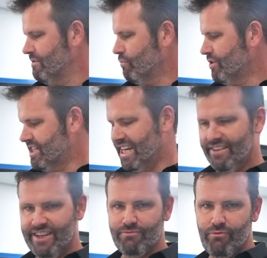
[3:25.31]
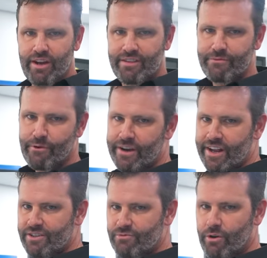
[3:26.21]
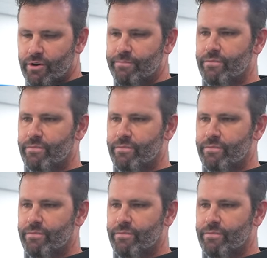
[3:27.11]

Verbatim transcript: once you get this right, the front end's wrong.